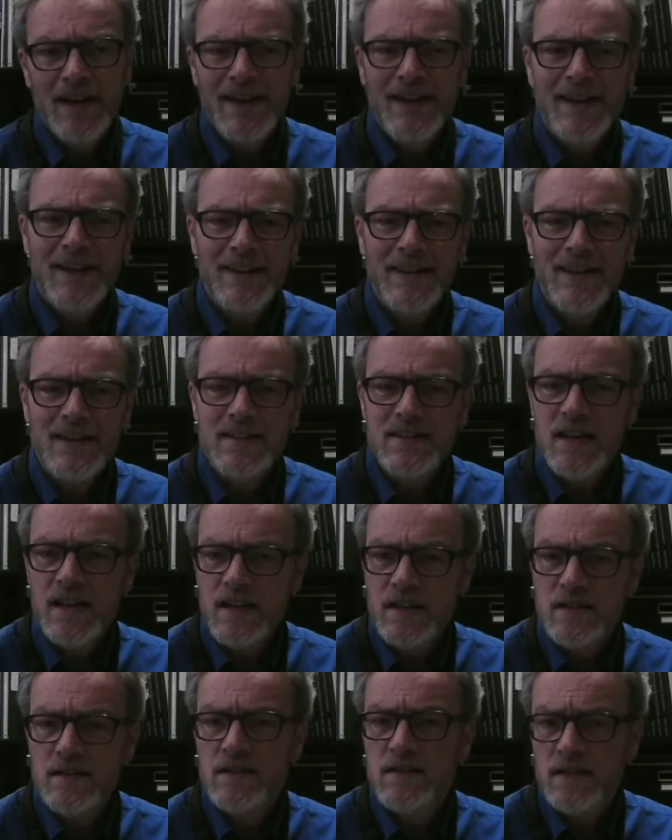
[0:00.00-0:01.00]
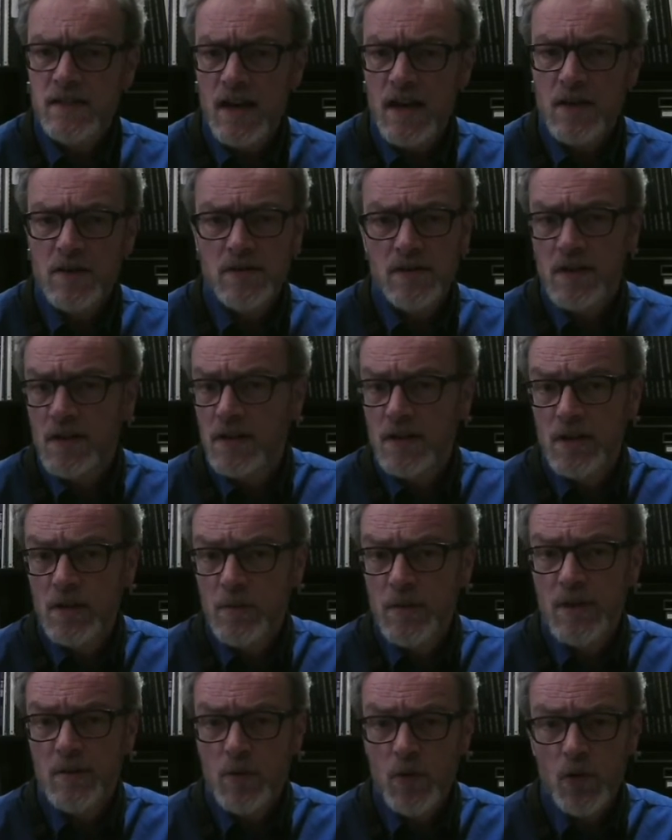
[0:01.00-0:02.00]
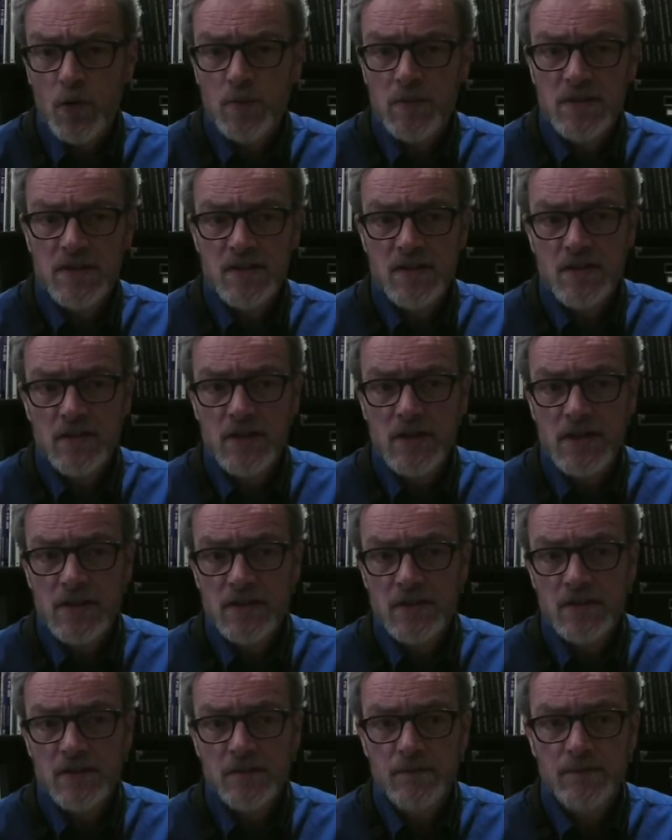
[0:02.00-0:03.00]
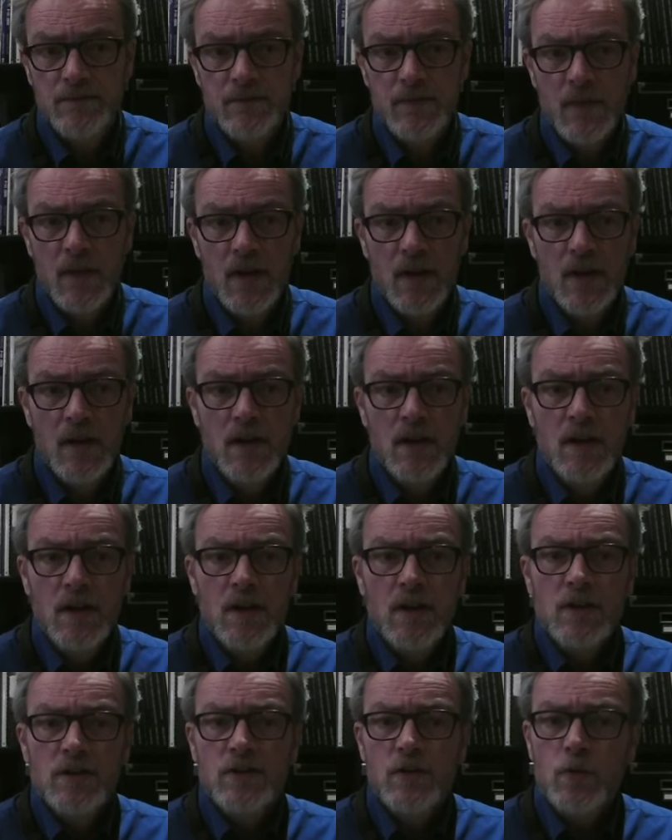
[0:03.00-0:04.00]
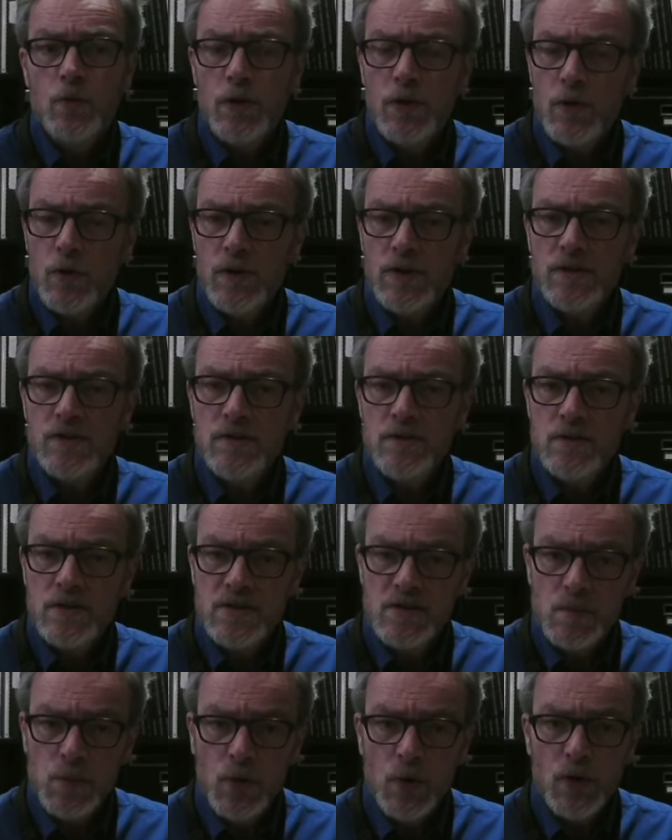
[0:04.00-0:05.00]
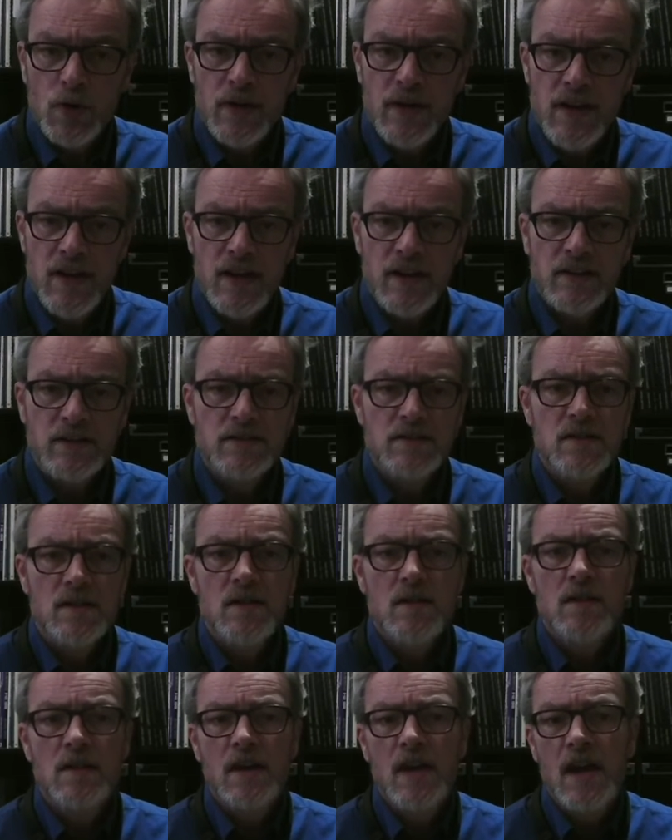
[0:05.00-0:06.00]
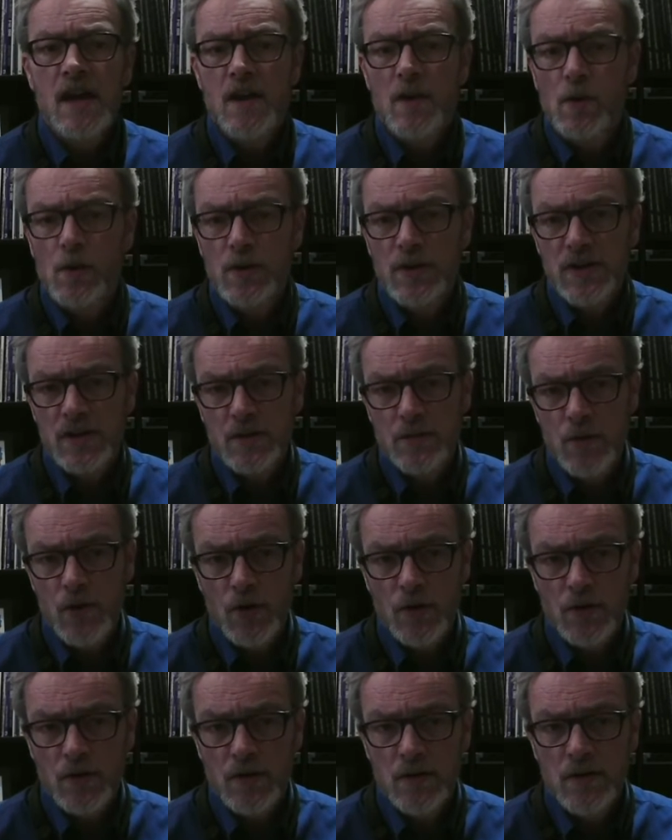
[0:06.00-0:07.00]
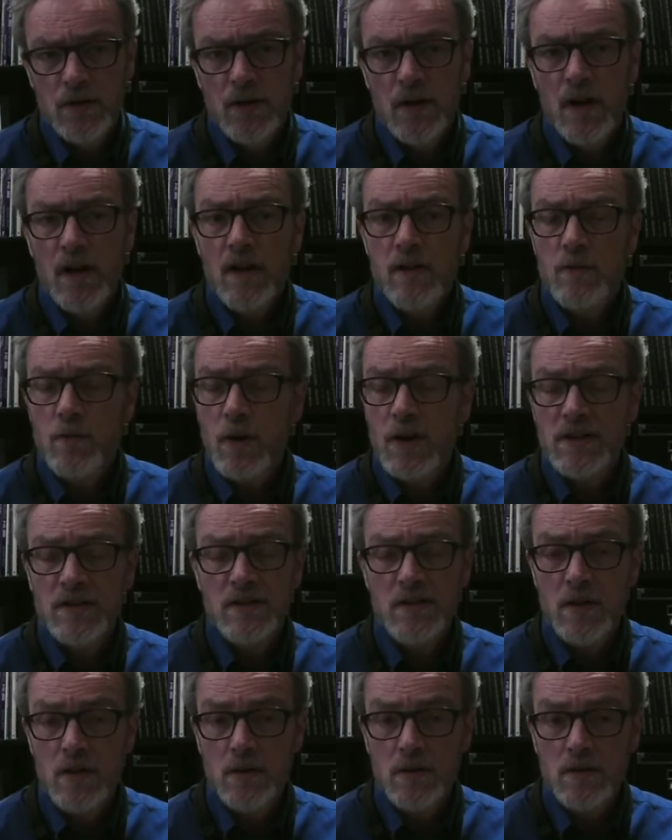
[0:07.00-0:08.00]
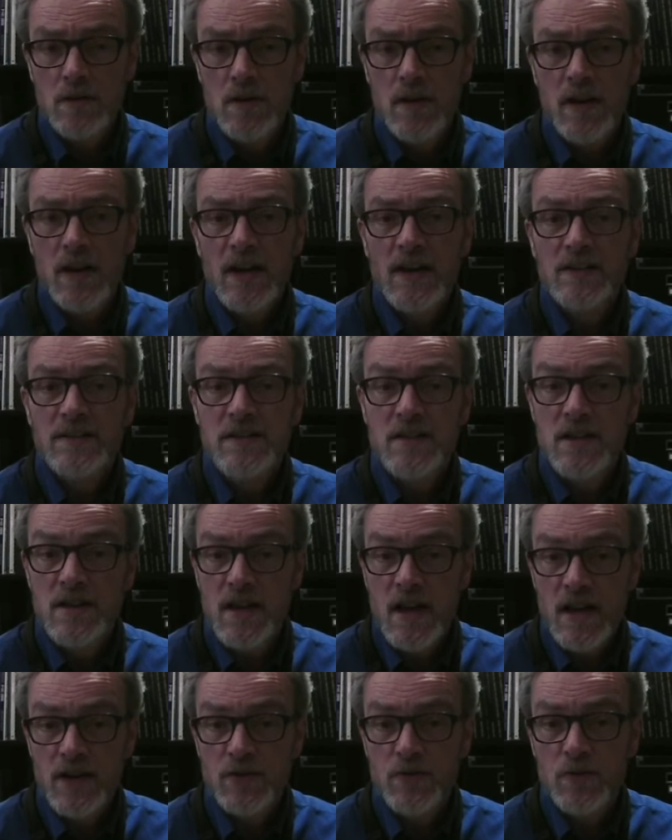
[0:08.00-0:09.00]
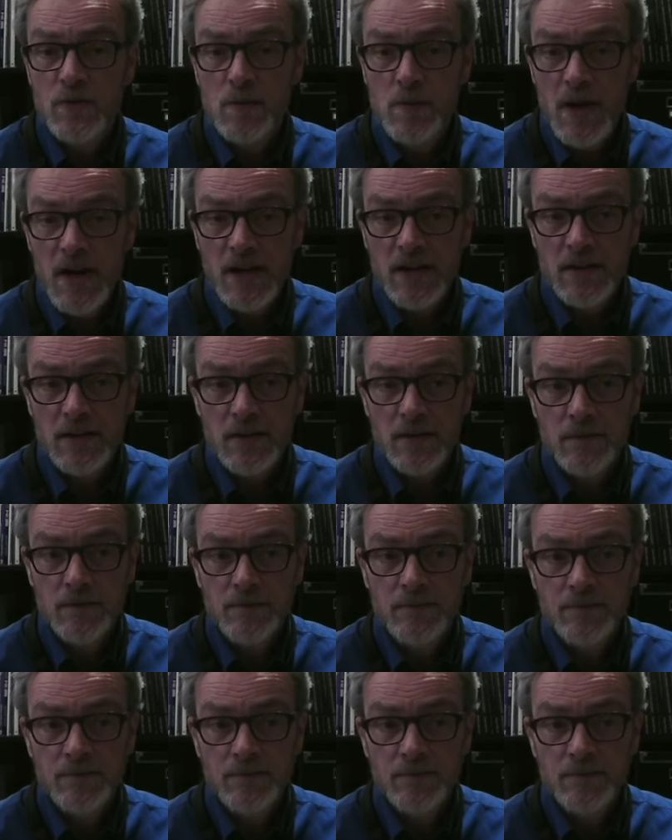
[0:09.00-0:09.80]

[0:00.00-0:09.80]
and they tend to sound a little bit more mysterious. So we're going to explore next the Aeolian mode, otherwise known as the natural minor.